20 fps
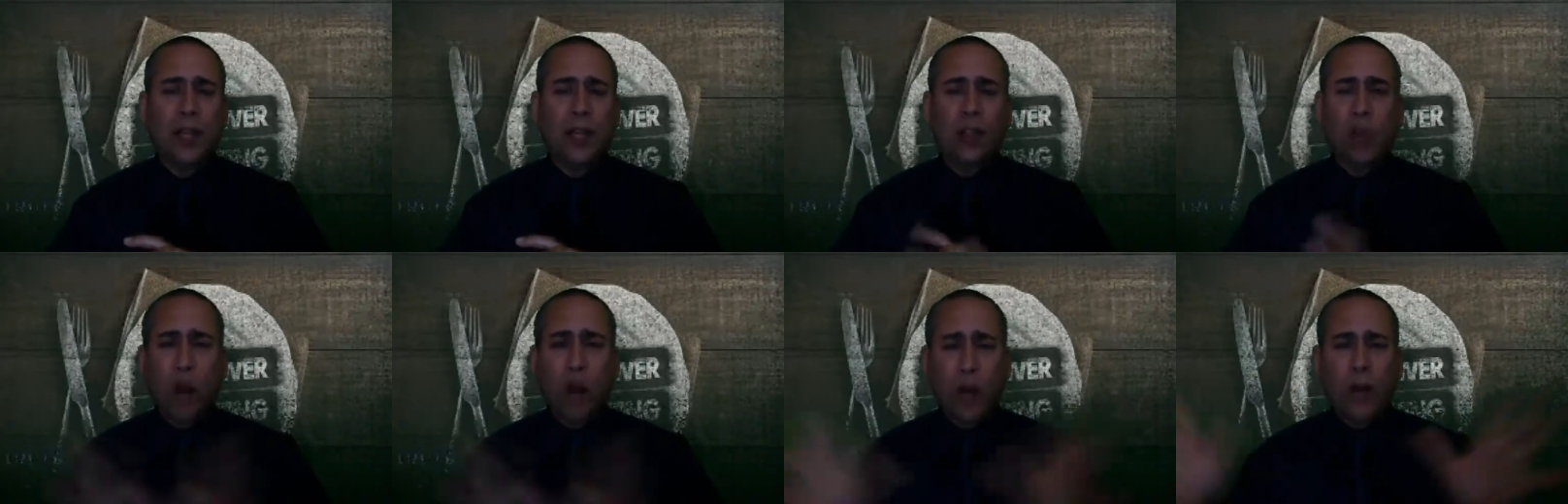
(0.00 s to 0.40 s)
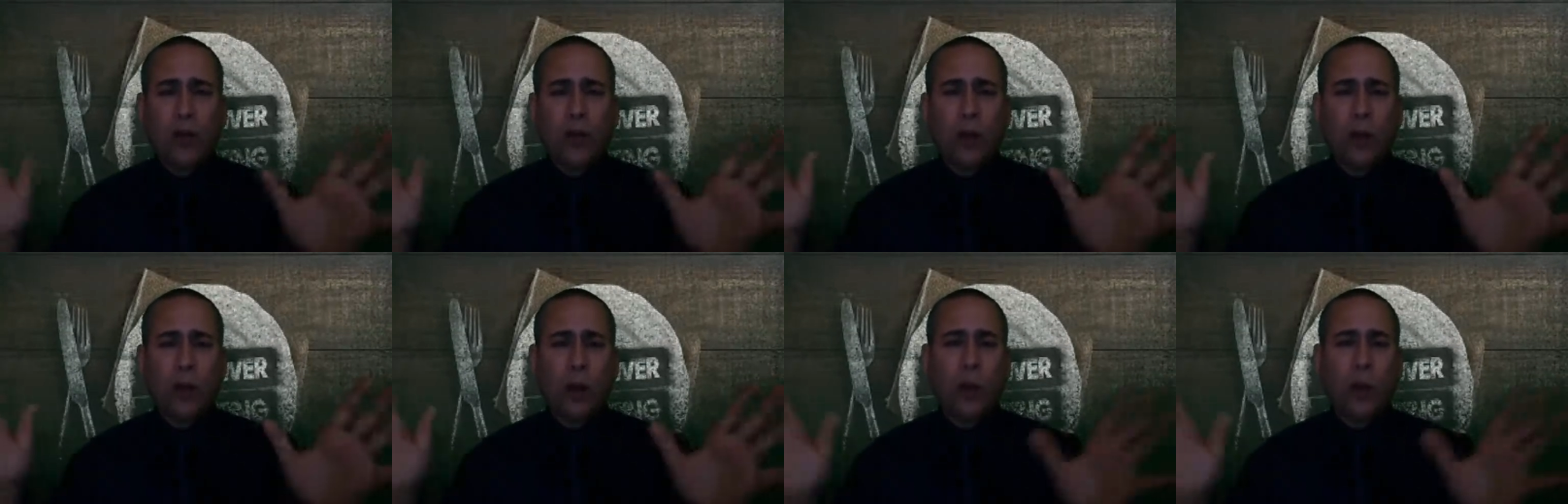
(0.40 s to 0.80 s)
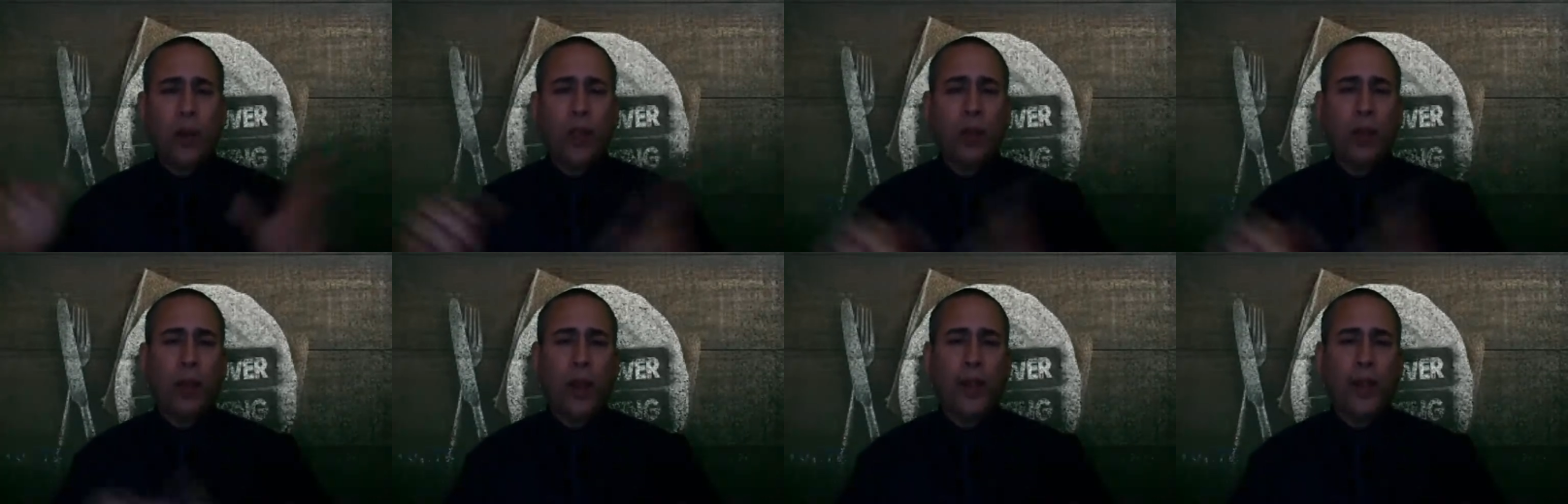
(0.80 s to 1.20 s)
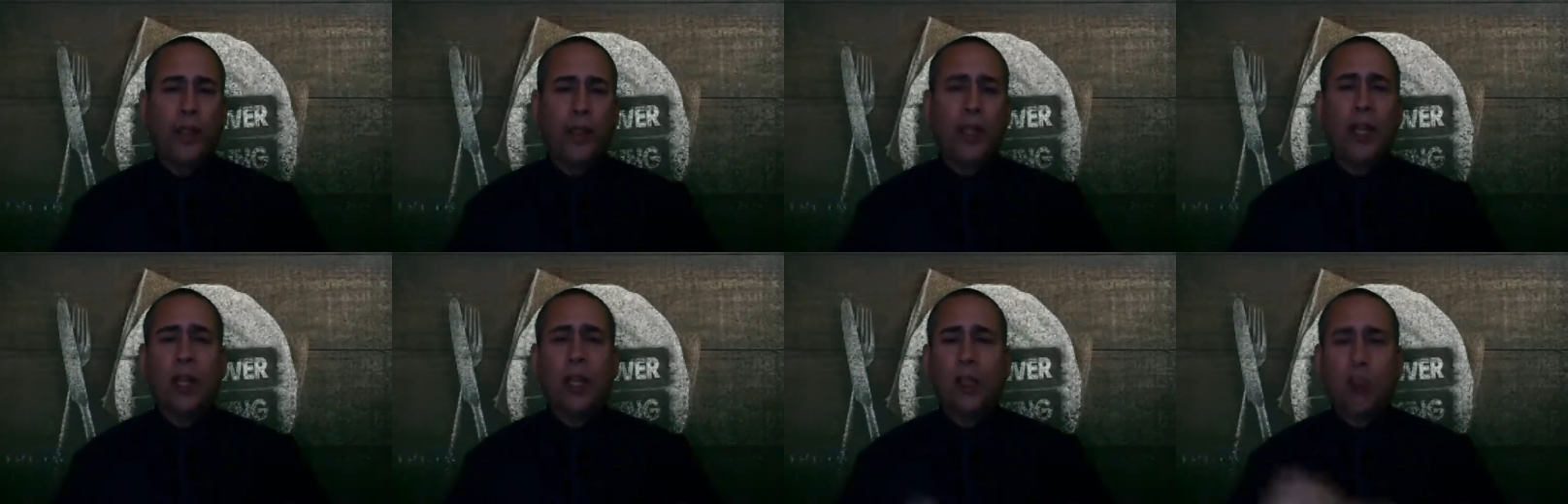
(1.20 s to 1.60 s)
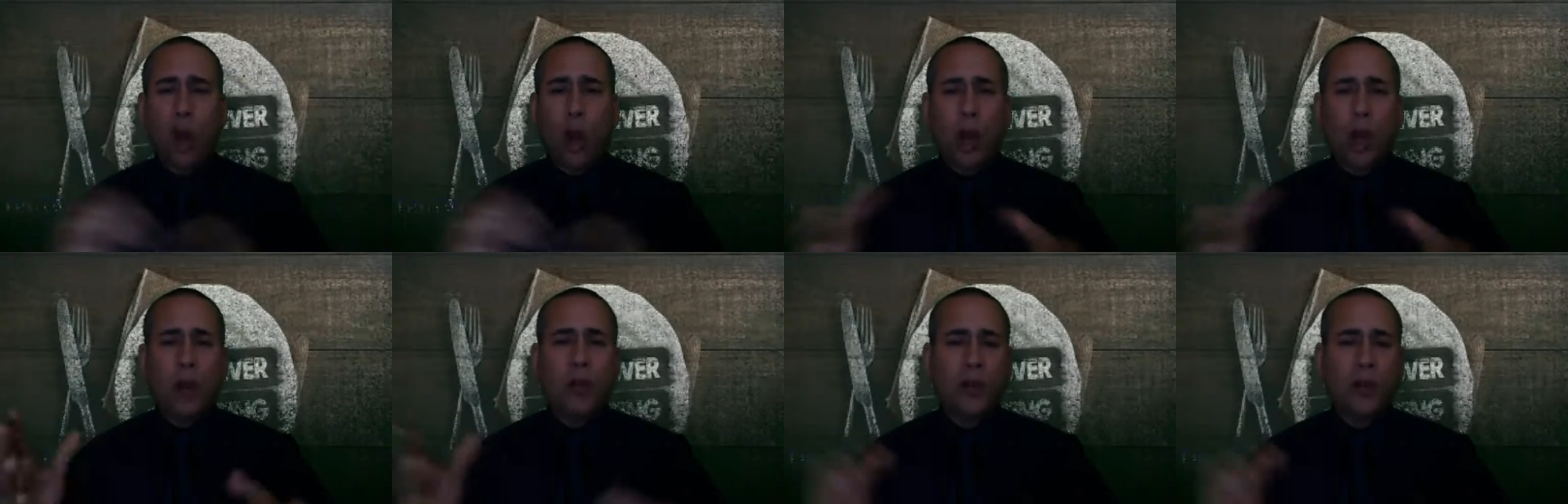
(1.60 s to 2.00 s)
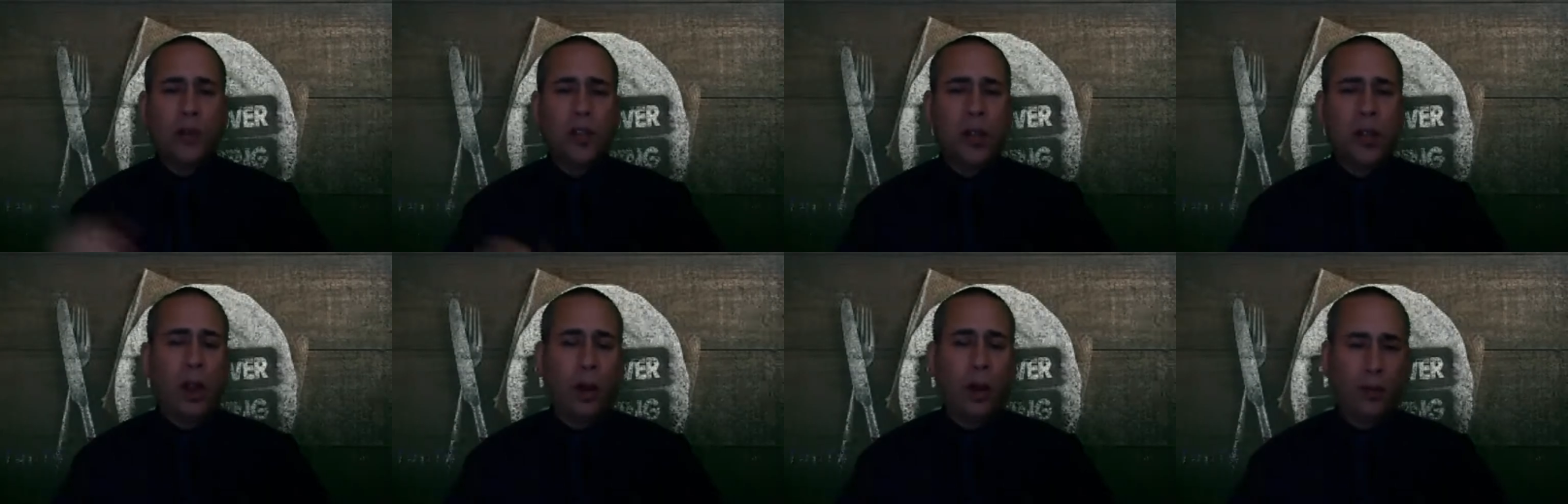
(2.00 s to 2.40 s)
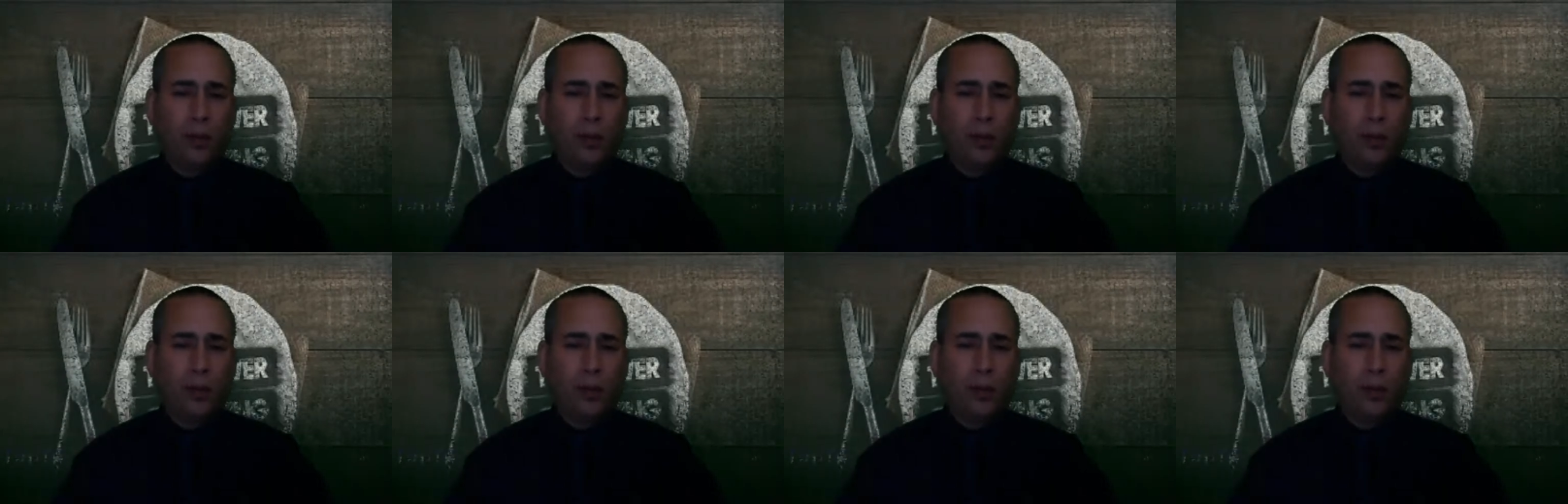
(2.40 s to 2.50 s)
turning from our wicked ways, turning from self.